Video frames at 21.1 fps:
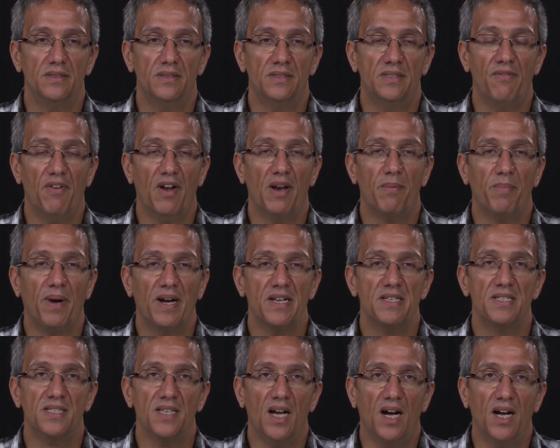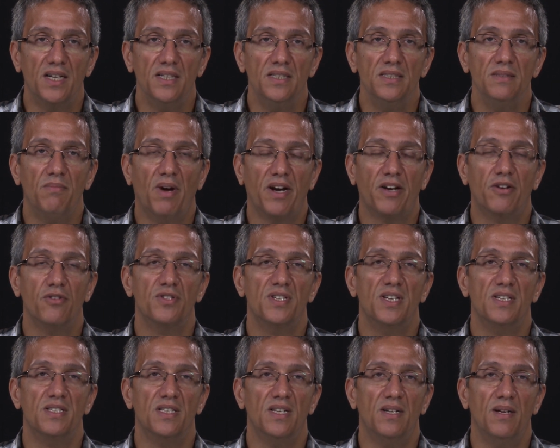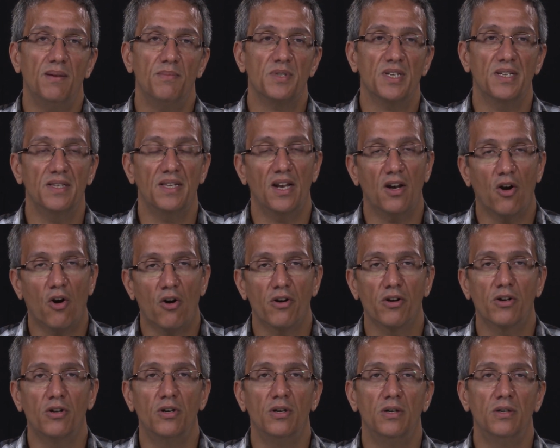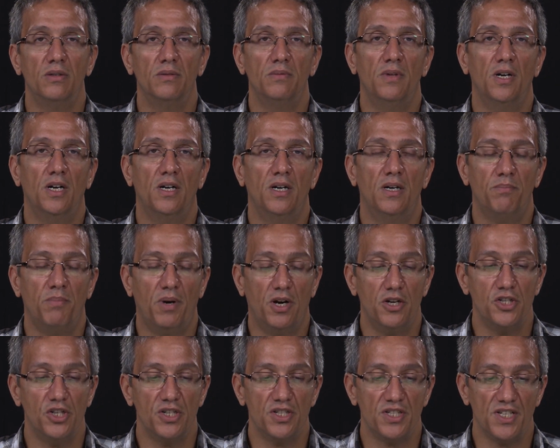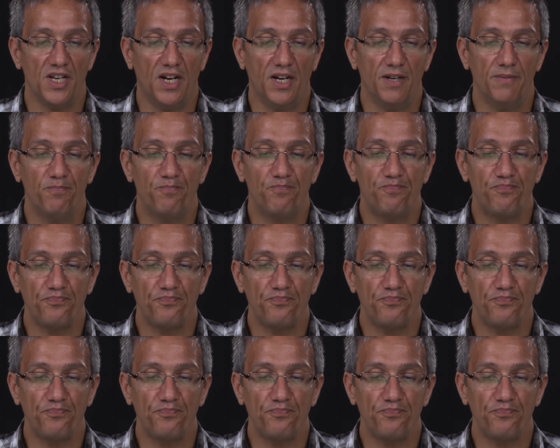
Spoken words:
developed by Sun Microsystems, and then Oracle purchased Sun.